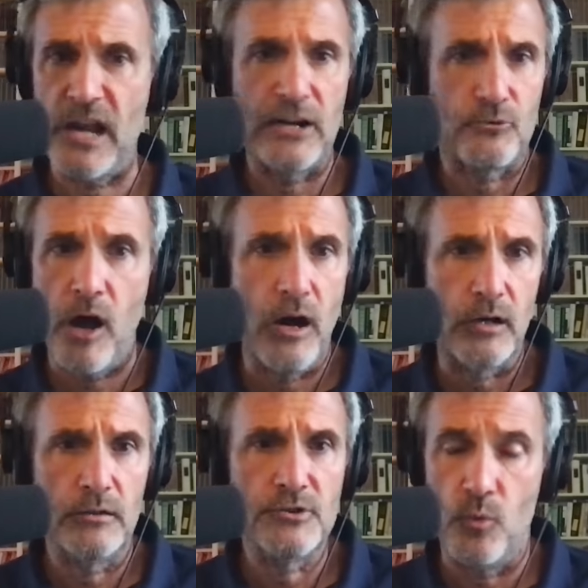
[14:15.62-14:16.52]
They're not
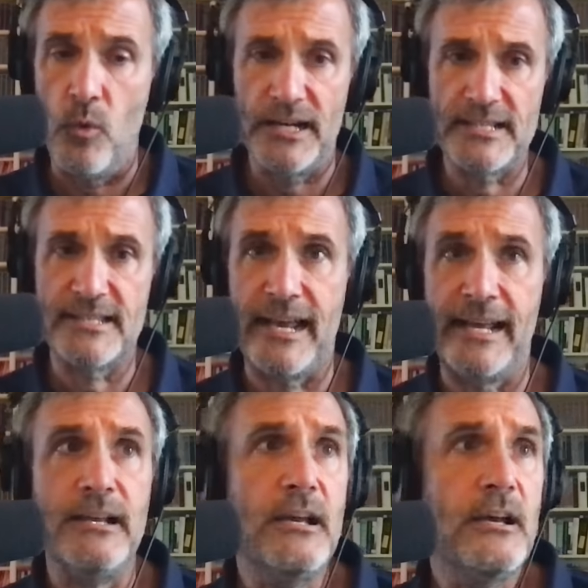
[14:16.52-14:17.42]
wrong to want to
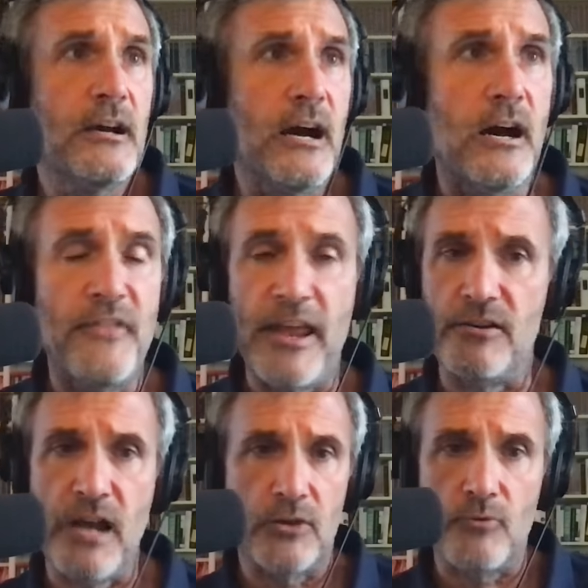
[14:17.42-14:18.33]
say,
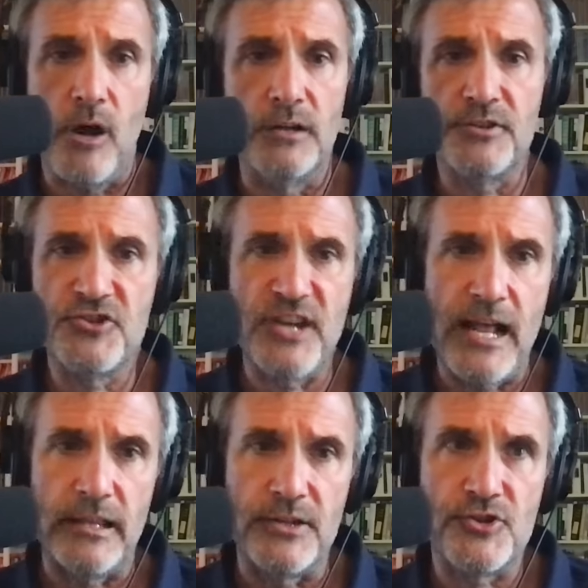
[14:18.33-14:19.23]
uh, they are not wrong
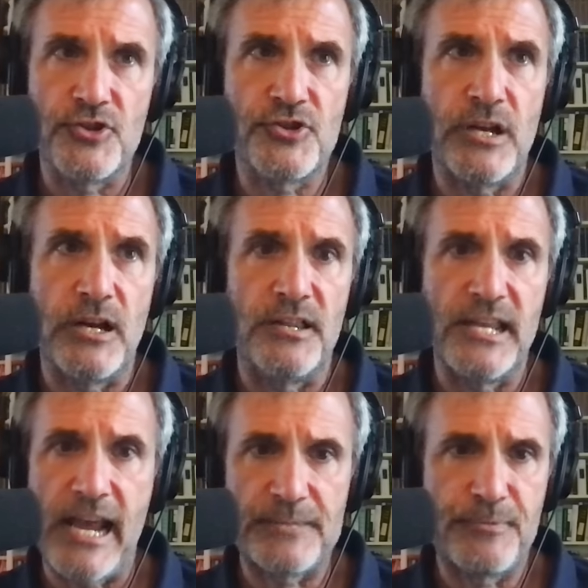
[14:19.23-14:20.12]
to challenge
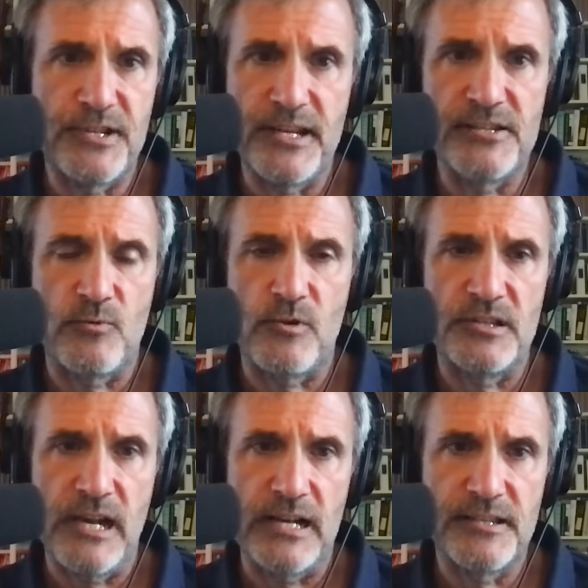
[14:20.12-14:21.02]
uh, the expertise
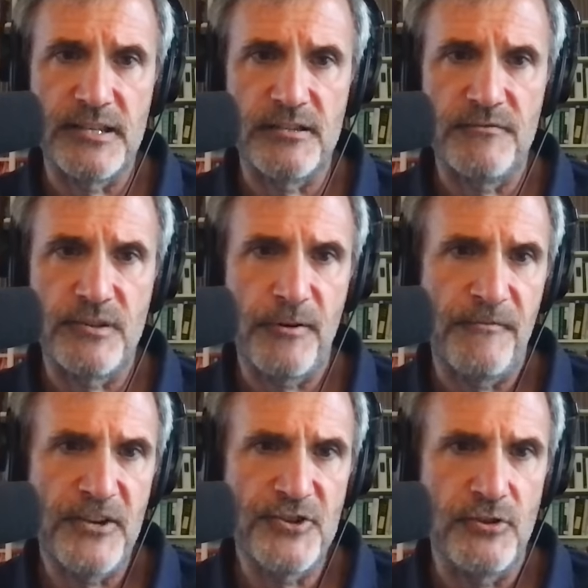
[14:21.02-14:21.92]
and orthodoxies
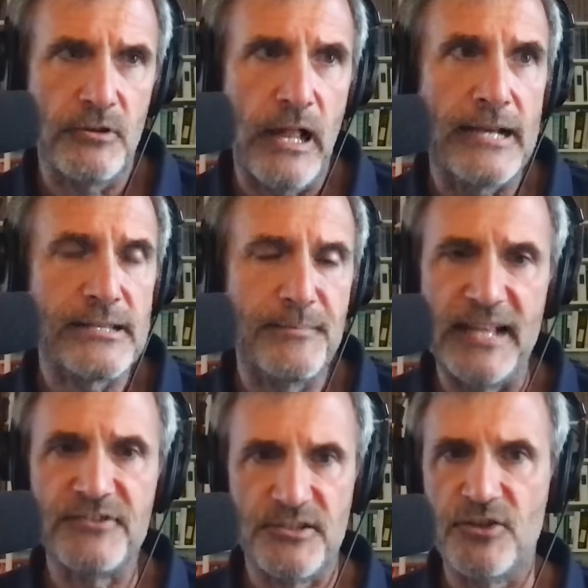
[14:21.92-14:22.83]
of the professional
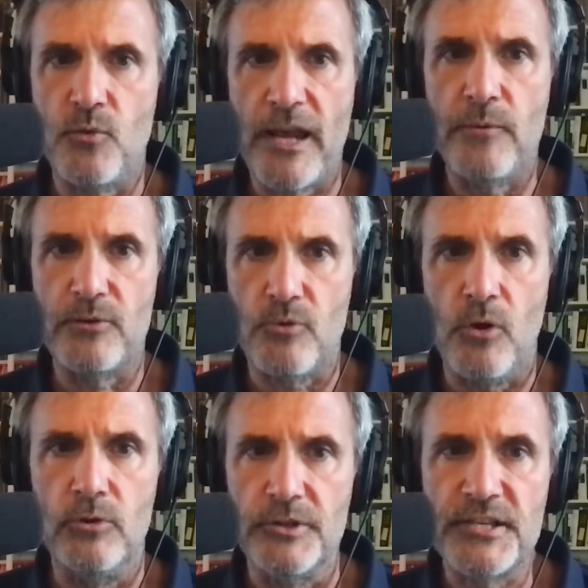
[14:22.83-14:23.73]
class. I mean, that's just the way
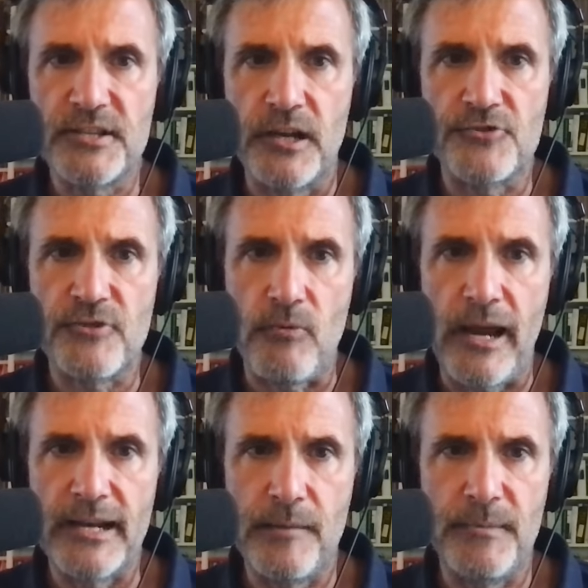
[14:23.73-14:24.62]
we roll in this
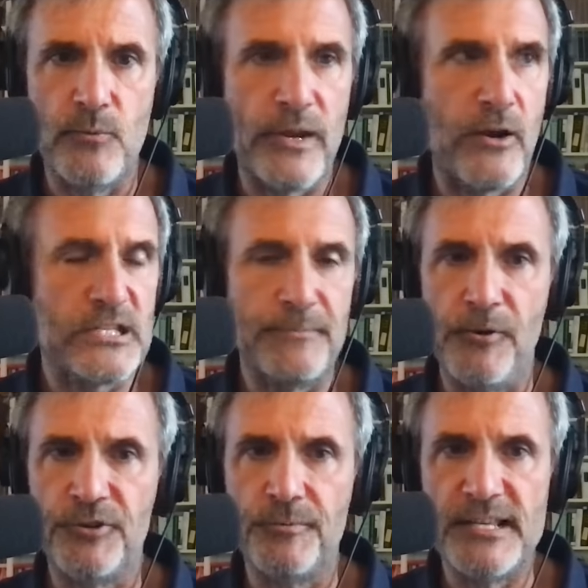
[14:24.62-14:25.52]
country, right? I mean, we
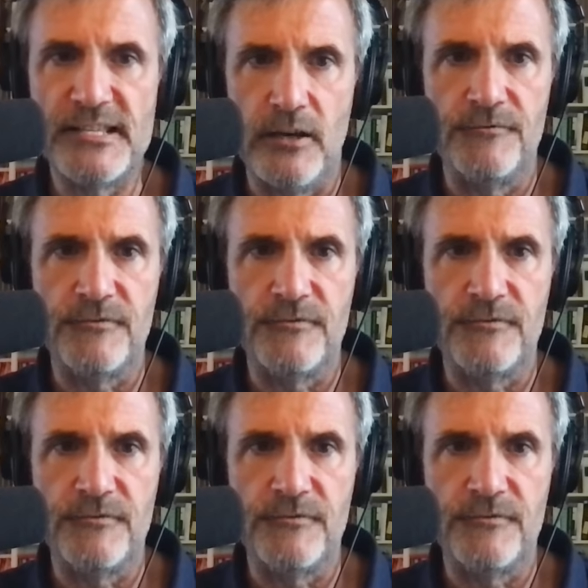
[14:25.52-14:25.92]
are supposed to be